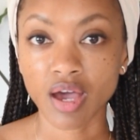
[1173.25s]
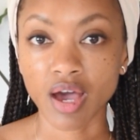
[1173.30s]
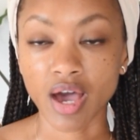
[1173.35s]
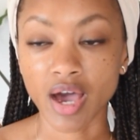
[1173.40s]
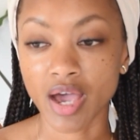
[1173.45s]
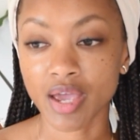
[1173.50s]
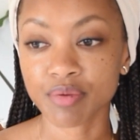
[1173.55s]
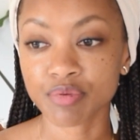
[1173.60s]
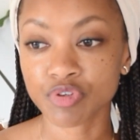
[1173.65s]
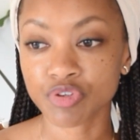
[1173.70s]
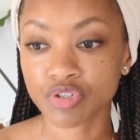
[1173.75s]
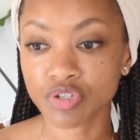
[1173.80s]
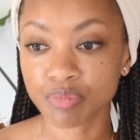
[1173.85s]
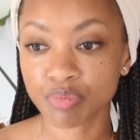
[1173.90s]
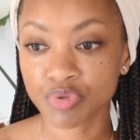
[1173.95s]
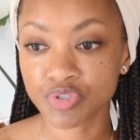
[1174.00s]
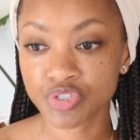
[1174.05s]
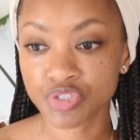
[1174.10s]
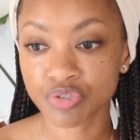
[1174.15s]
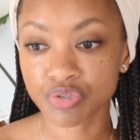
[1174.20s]
I'm going to
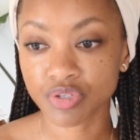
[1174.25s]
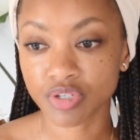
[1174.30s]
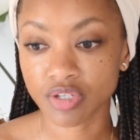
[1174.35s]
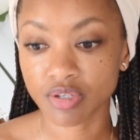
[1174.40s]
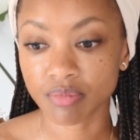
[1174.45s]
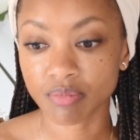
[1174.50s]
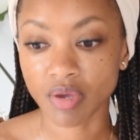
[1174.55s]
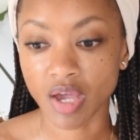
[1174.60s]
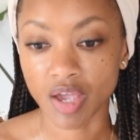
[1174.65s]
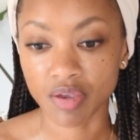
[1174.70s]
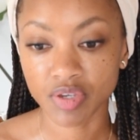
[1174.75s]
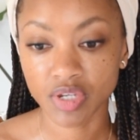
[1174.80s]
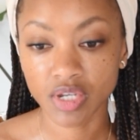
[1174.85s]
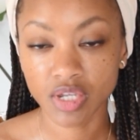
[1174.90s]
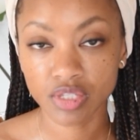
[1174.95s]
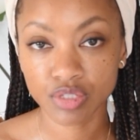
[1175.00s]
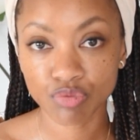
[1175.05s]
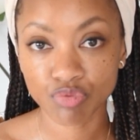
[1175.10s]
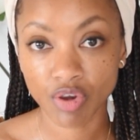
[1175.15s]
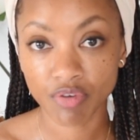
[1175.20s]
pursue Him. I'm going to
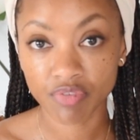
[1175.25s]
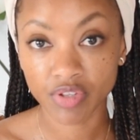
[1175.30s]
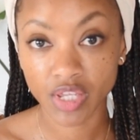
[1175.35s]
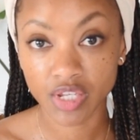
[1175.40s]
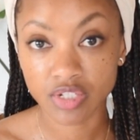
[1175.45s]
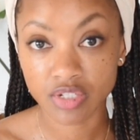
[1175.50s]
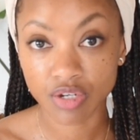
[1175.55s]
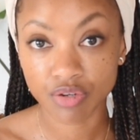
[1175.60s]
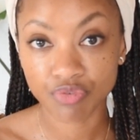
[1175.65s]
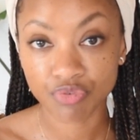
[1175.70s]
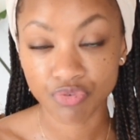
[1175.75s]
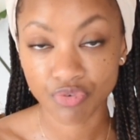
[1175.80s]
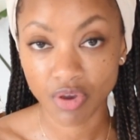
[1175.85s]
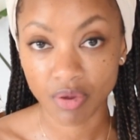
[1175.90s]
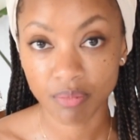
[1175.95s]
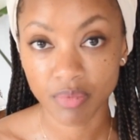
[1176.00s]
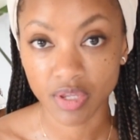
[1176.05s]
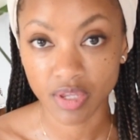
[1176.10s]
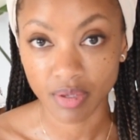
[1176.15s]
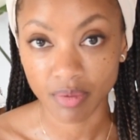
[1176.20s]
get the revelation
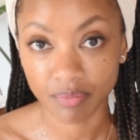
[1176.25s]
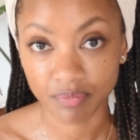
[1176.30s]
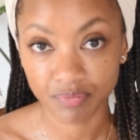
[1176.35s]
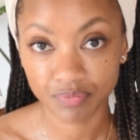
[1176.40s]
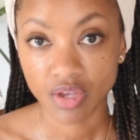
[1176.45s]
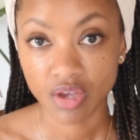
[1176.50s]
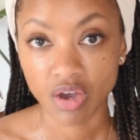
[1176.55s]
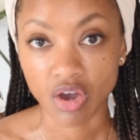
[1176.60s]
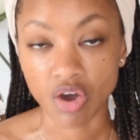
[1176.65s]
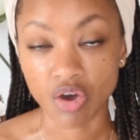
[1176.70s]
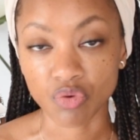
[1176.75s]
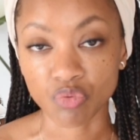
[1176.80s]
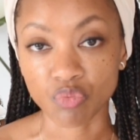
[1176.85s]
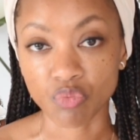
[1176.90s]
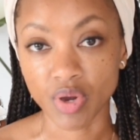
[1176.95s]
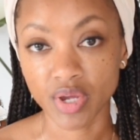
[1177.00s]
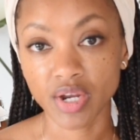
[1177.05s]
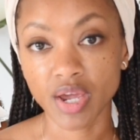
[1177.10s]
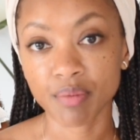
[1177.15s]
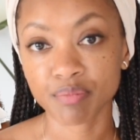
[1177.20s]
from Him on
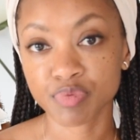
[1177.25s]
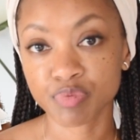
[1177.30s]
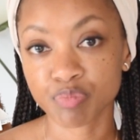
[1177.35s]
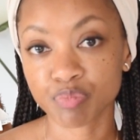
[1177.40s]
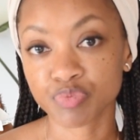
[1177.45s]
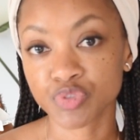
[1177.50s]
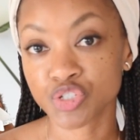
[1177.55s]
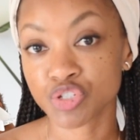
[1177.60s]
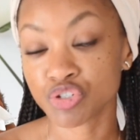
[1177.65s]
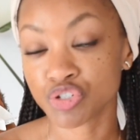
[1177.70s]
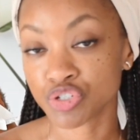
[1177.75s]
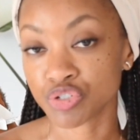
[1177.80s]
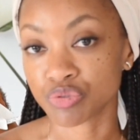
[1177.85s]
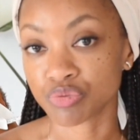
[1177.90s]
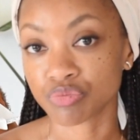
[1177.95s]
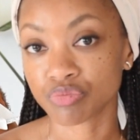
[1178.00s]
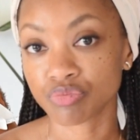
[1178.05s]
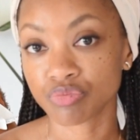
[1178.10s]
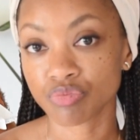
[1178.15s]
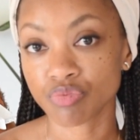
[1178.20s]
what I'm to
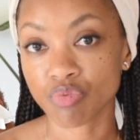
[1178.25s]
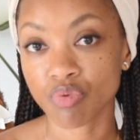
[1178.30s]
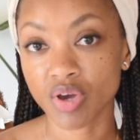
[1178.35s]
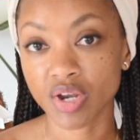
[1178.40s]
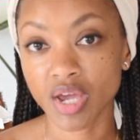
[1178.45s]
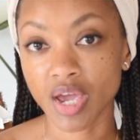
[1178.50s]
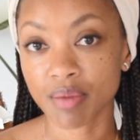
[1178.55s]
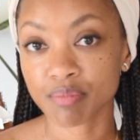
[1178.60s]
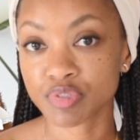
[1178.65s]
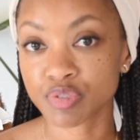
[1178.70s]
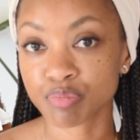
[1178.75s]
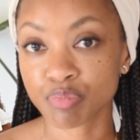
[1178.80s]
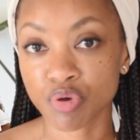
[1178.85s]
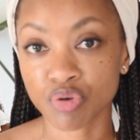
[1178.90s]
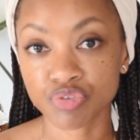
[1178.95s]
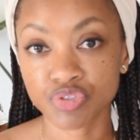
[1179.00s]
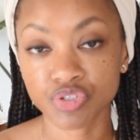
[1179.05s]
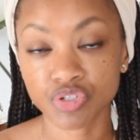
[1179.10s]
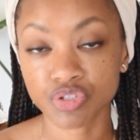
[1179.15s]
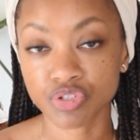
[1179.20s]
do, what I'm
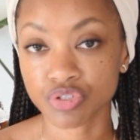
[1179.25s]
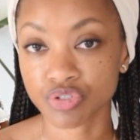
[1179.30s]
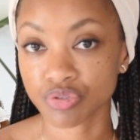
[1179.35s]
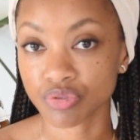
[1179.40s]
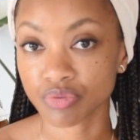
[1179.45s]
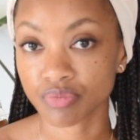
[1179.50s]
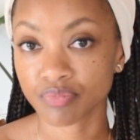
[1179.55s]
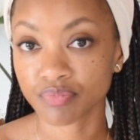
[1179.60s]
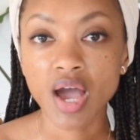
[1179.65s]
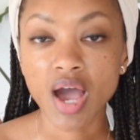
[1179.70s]
supposed to do.